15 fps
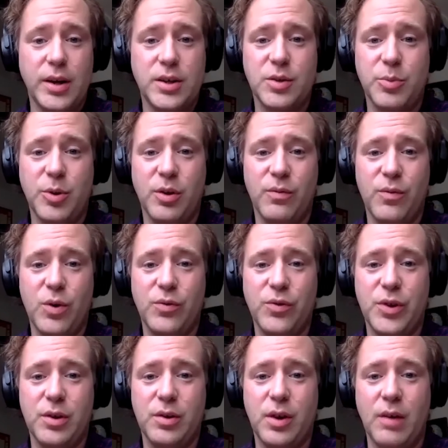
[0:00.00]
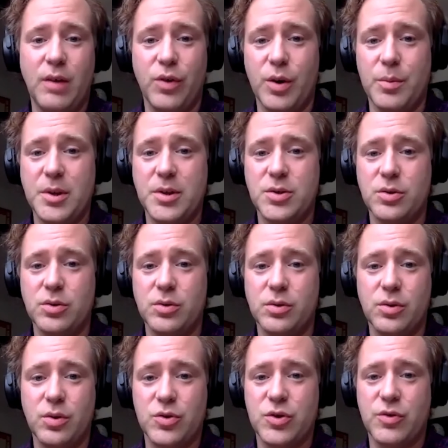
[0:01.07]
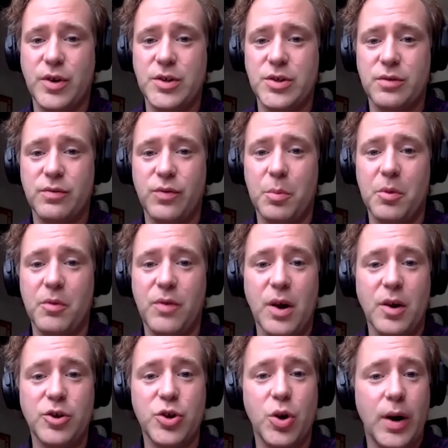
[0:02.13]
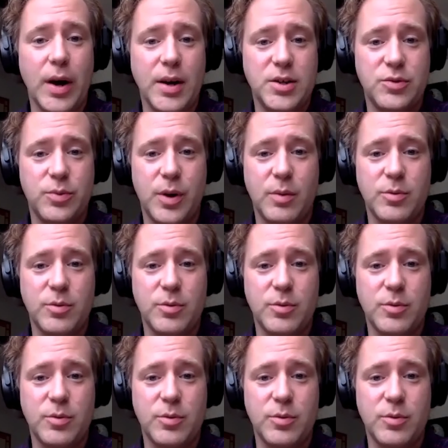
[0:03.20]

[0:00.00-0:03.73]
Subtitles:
actually been involved in environmental conservation from a very young age.